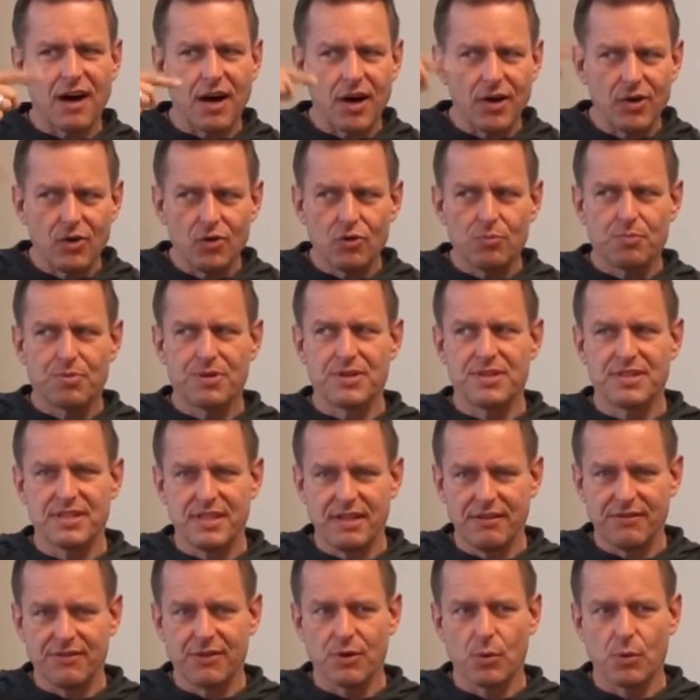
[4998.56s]
of how you
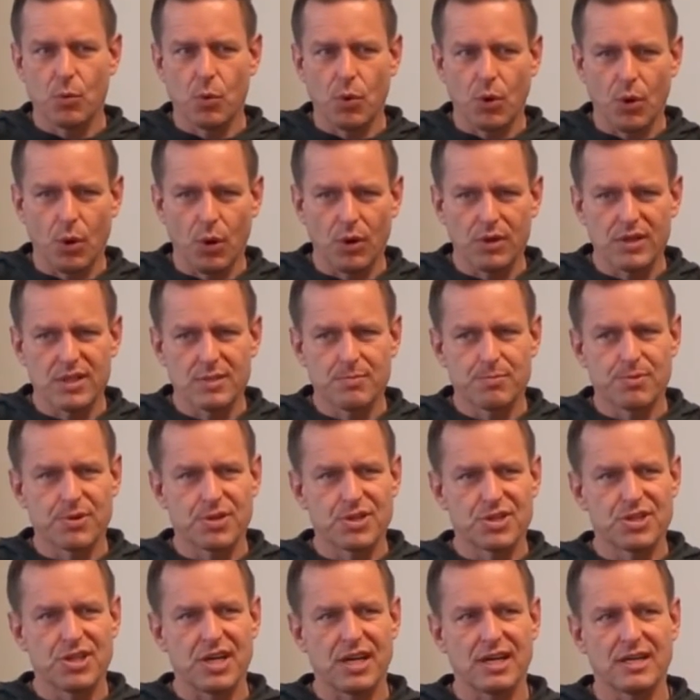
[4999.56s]
perceive the world is
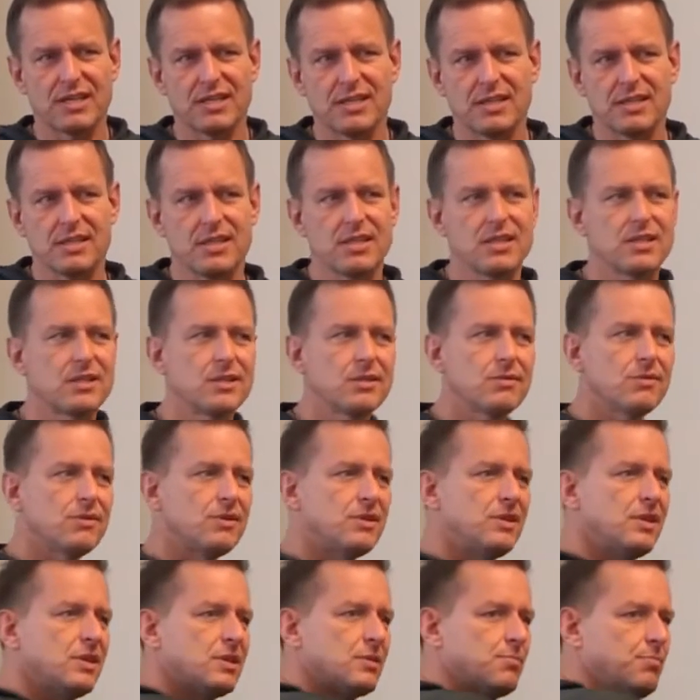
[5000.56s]
projected into
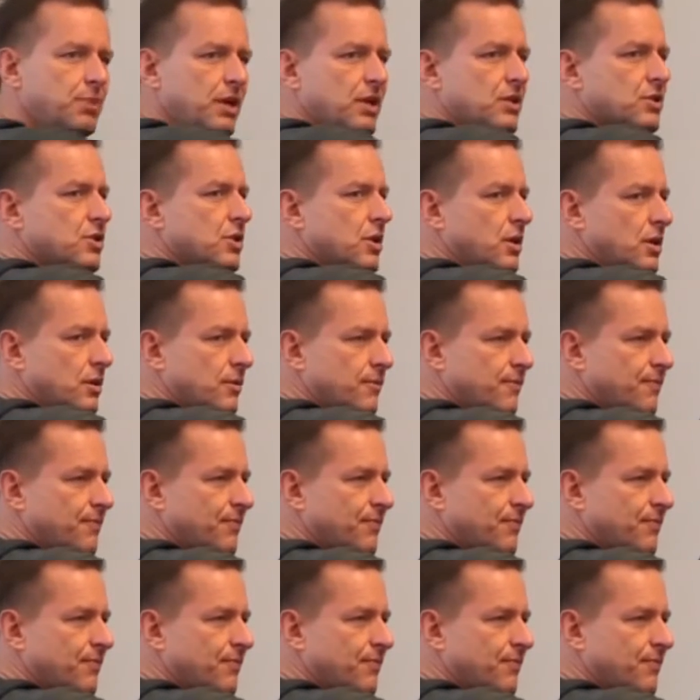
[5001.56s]
this picture.